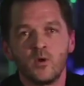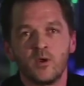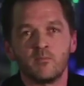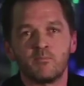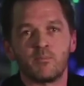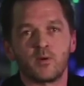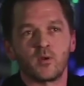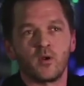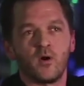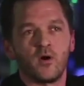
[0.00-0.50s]
we
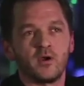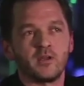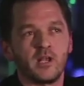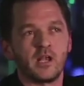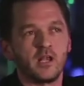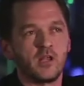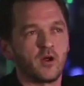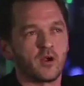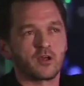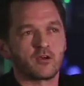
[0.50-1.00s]
employed
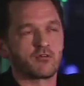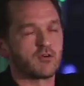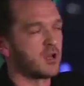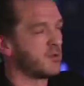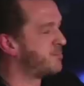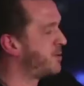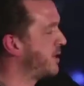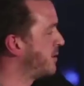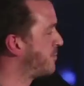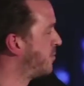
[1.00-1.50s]
a lot of
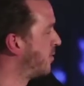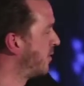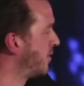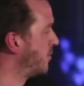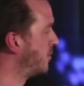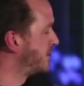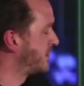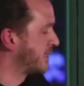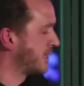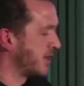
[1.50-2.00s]
great
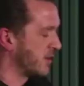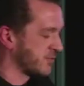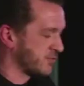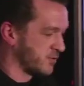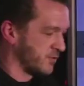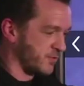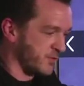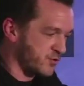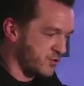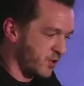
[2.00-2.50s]
people. We did a lot of
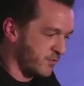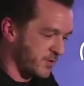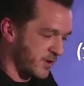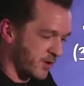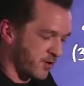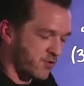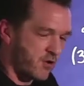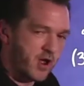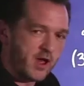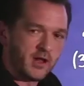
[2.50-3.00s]
stuff in Groovy
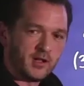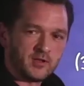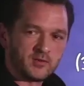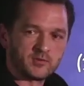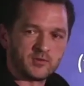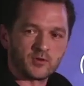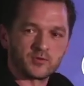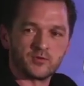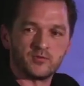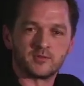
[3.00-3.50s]
and
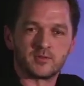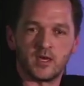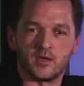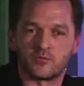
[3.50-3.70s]
Grails, lots of